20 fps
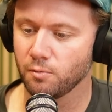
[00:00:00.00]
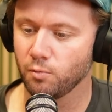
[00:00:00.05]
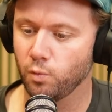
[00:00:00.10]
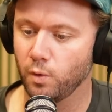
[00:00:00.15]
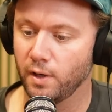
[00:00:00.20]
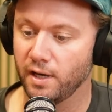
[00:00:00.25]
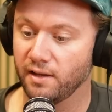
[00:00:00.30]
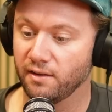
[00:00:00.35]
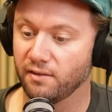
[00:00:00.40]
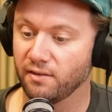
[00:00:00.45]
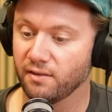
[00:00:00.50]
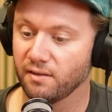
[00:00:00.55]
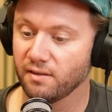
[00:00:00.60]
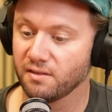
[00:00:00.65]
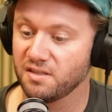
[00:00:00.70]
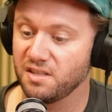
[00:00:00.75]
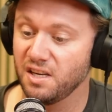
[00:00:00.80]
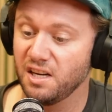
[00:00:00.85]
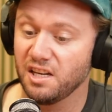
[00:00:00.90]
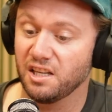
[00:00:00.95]
with a
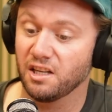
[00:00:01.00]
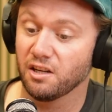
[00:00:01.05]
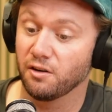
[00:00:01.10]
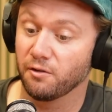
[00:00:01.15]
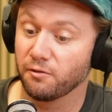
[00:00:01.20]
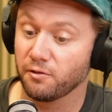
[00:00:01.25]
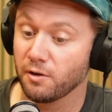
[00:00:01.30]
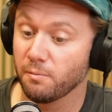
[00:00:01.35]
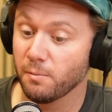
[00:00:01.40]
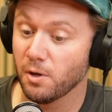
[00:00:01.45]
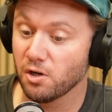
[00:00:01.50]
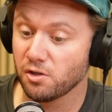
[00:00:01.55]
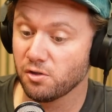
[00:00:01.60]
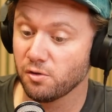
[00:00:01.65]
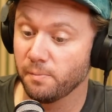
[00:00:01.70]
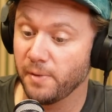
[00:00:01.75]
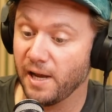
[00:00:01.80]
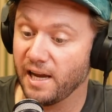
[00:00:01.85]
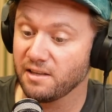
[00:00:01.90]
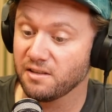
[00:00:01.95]
syndicate of
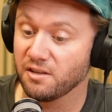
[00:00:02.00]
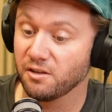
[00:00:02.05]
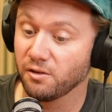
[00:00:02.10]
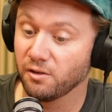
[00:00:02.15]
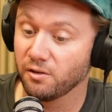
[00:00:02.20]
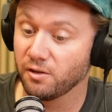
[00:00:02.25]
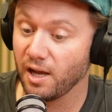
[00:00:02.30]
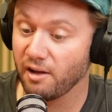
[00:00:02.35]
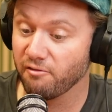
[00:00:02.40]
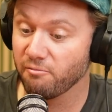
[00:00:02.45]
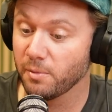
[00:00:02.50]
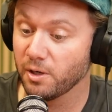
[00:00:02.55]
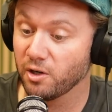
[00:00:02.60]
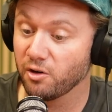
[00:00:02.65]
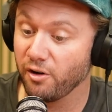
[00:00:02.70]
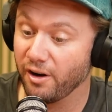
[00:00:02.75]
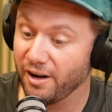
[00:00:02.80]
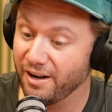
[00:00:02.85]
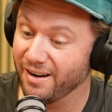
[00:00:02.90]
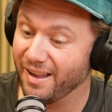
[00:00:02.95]
commercial banks and government
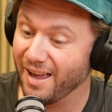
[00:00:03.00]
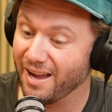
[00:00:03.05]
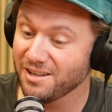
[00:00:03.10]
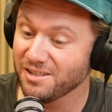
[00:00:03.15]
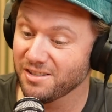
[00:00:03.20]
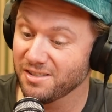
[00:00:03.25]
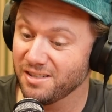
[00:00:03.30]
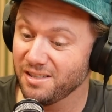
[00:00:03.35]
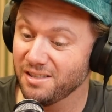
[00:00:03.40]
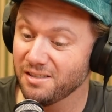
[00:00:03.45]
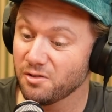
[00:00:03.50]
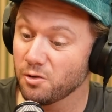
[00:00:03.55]
credit agencies